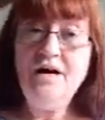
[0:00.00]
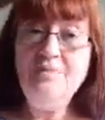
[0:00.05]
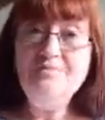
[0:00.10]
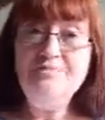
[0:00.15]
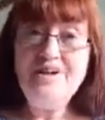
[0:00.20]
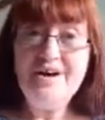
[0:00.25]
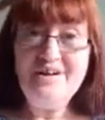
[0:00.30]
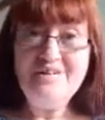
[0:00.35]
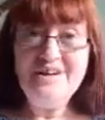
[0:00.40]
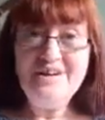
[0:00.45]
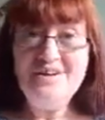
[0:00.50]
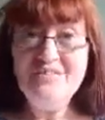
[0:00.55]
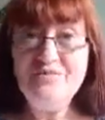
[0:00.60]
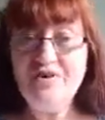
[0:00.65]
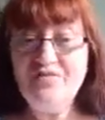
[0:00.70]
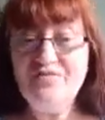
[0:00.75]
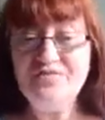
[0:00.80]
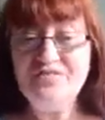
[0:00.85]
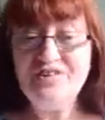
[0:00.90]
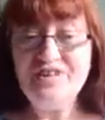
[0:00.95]
I'm now going
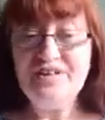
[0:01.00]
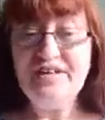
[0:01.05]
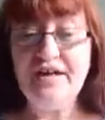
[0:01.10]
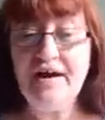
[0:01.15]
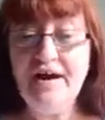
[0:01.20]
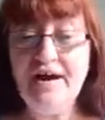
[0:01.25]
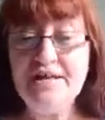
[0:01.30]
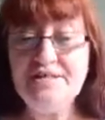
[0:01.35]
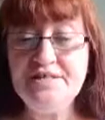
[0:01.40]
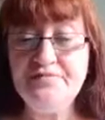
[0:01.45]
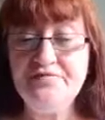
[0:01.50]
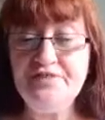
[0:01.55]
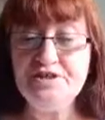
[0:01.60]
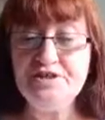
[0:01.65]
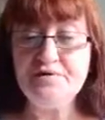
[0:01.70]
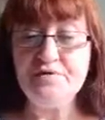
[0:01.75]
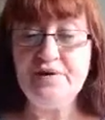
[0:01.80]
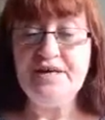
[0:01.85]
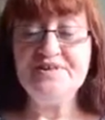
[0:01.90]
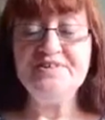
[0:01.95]
to offer a guided
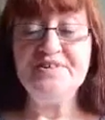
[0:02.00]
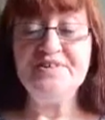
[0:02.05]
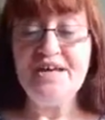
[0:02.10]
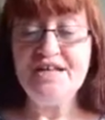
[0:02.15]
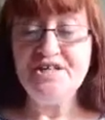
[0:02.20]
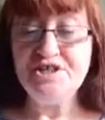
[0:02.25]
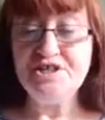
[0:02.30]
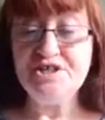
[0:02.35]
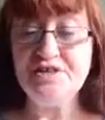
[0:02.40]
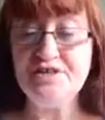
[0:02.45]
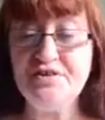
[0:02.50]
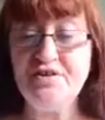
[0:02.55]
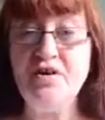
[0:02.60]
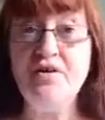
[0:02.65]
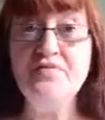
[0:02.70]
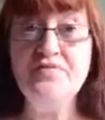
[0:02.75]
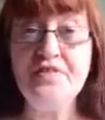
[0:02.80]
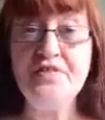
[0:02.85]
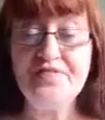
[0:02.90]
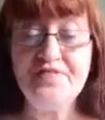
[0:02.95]
visualization
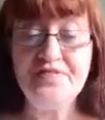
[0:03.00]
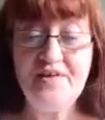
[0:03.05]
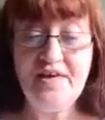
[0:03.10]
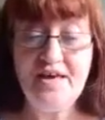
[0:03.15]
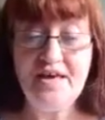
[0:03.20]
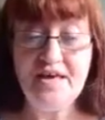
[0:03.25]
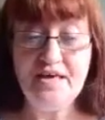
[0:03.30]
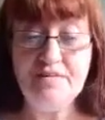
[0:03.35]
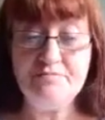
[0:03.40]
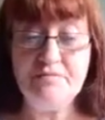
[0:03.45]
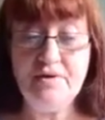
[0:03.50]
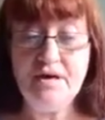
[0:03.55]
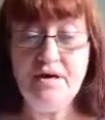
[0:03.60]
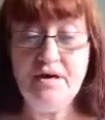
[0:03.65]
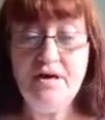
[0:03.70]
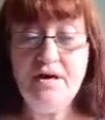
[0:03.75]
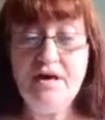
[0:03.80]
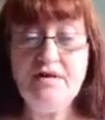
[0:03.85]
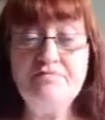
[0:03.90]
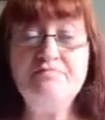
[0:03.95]
on the theme
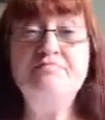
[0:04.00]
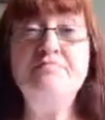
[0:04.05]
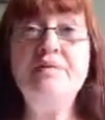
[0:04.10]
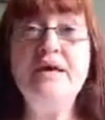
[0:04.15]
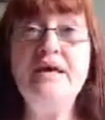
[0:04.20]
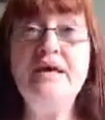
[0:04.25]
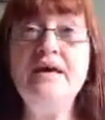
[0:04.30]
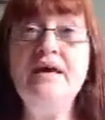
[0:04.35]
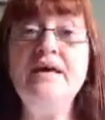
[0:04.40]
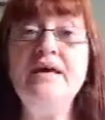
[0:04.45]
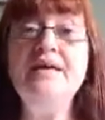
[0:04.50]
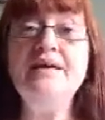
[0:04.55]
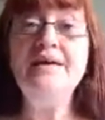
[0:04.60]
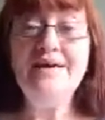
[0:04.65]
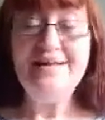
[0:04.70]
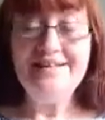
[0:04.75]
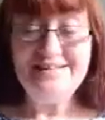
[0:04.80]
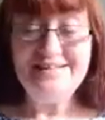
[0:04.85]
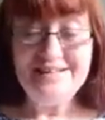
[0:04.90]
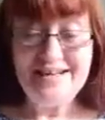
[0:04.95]
of being
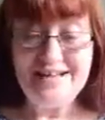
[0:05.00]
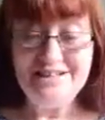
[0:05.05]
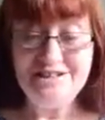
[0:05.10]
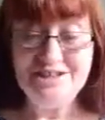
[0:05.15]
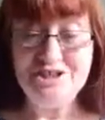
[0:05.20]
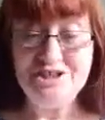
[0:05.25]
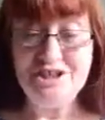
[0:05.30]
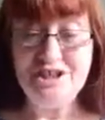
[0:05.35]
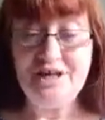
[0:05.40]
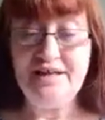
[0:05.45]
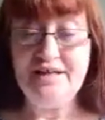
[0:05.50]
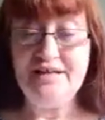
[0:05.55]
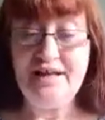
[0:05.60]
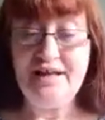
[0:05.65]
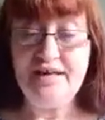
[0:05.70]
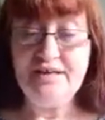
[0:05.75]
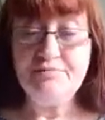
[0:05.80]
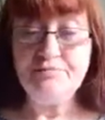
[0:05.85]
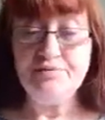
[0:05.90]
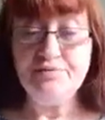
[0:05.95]
in nature in
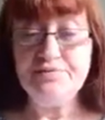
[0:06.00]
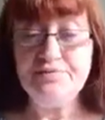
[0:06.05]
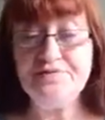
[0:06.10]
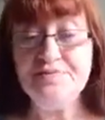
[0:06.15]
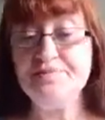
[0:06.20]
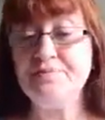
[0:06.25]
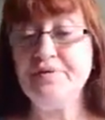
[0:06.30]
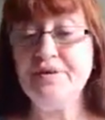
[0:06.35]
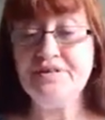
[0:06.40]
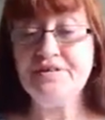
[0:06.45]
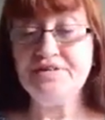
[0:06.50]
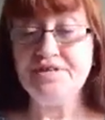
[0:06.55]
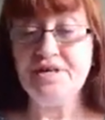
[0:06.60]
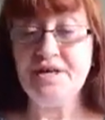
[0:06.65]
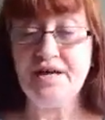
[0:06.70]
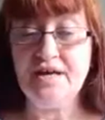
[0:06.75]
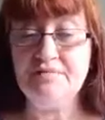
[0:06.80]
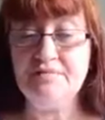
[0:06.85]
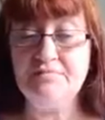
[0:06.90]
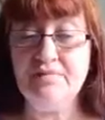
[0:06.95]
April
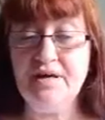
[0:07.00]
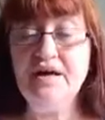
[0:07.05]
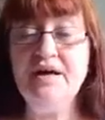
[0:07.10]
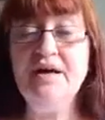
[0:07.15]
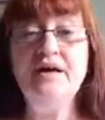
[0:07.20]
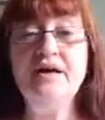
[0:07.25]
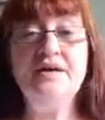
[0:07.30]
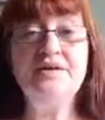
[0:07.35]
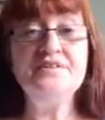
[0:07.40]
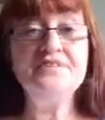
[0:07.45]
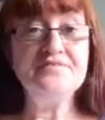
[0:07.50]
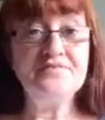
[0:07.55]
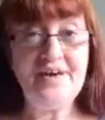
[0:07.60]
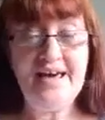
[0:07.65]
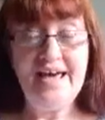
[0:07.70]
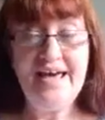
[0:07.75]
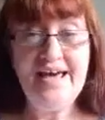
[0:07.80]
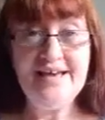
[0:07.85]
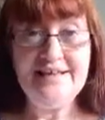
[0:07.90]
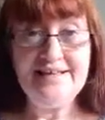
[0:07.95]
springtime and of
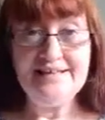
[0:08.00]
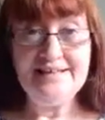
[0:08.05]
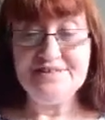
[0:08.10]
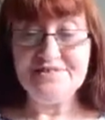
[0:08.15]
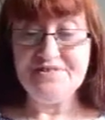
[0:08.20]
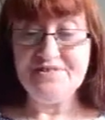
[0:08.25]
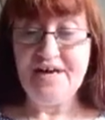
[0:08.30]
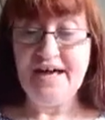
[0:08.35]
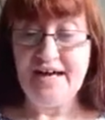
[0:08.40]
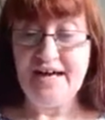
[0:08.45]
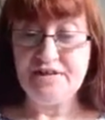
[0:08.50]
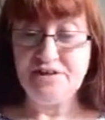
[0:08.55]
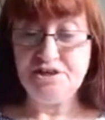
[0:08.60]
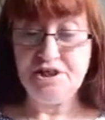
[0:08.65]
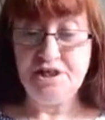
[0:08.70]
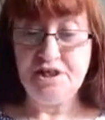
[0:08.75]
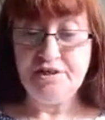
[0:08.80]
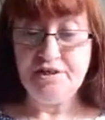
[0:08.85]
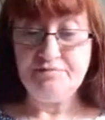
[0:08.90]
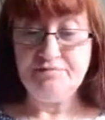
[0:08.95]
eggs
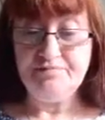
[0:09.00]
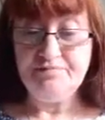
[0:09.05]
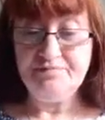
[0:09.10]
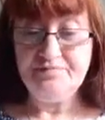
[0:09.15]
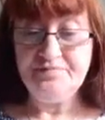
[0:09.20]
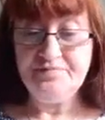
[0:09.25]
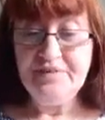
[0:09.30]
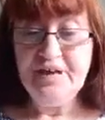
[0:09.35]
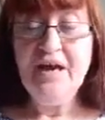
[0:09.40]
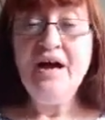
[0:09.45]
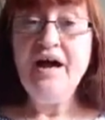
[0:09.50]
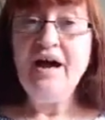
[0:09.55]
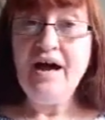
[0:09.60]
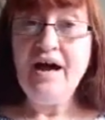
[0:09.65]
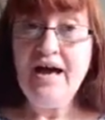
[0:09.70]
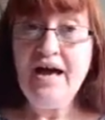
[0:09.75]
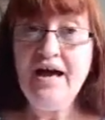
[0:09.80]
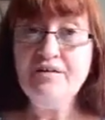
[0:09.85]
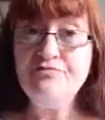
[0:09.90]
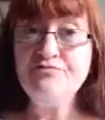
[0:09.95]
hatching.
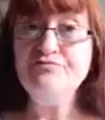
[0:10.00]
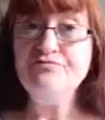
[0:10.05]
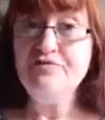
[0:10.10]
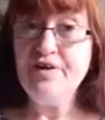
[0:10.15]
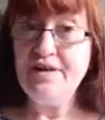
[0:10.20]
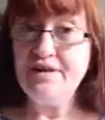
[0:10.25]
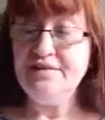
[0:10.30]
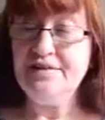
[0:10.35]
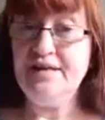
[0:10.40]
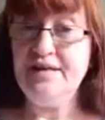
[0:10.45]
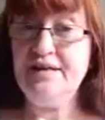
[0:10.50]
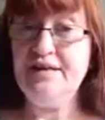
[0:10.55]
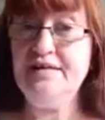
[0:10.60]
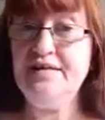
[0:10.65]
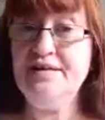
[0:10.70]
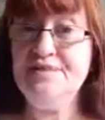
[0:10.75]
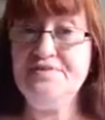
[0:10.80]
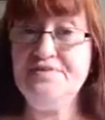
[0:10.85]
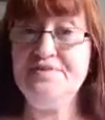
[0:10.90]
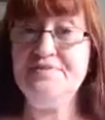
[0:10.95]
I have written
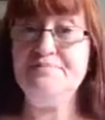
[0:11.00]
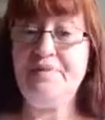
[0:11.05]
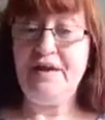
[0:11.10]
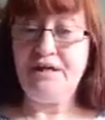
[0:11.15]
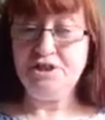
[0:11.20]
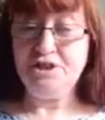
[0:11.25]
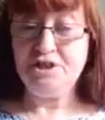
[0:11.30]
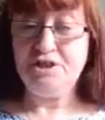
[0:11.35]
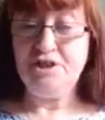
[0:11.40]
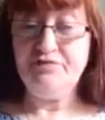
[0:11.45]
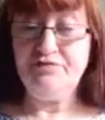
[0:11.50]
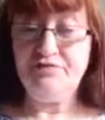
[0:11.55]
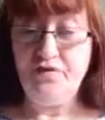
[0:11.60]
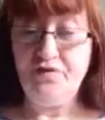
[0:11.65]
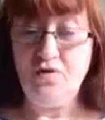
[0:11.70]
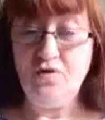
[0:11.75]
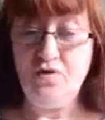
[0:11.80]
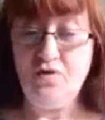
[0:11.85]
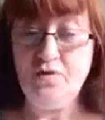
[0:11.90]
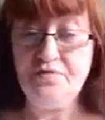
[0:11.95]
it especially
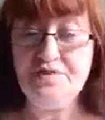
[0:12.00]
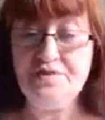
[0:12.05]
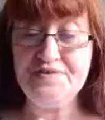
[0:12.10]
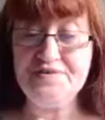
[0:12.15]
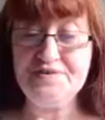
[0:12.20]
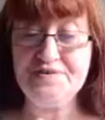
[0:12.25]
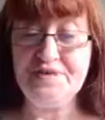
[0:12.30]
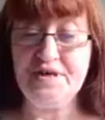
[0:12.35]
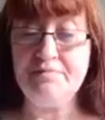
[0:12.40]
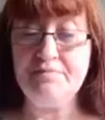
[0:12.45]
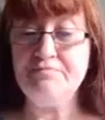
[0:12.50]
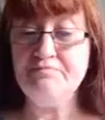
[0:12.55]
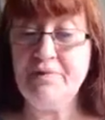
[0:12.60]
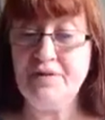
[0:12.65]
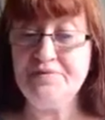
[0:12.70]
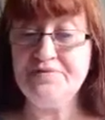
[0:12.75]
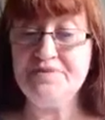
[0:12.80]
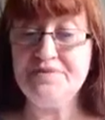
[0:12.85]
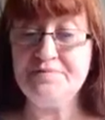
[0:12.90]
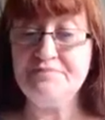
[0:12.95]
for this
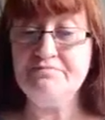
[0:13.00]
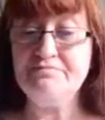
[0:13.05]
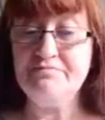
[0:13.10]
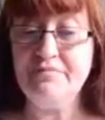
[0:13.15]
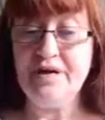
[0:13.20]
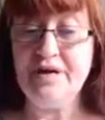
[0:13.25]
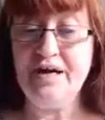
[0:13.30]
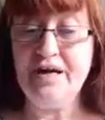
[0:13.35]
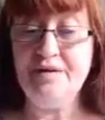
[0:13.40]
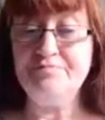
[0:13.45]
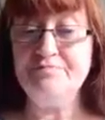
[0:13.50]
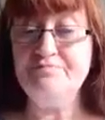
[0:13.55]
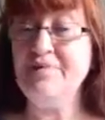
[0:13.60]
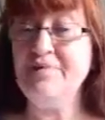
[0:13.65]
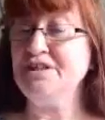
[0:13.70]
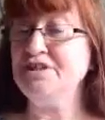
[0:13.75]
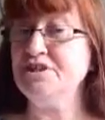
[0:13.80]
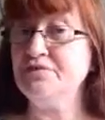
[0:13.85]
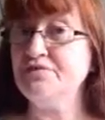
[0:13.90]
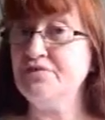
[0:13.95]
month's
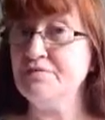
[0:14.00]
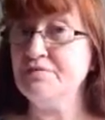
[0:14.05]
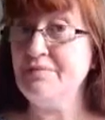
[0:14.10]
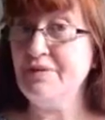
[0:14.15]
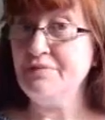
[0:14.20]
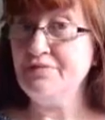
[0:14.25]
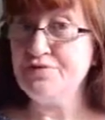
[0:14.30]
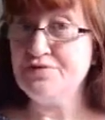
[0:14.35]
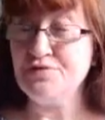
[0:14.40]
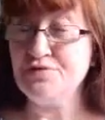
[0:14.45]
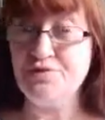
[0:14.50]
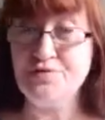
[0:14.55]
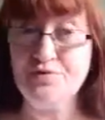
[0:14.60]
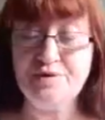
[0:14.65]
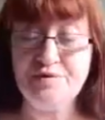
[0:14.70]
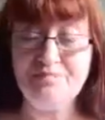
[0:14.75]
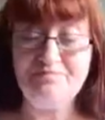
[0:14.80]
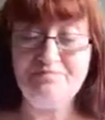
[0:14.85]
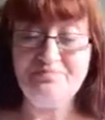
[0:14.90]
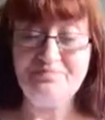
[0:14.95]
Magic for the Month
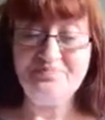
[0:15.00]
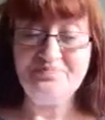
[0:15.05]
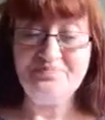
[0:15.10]
talk.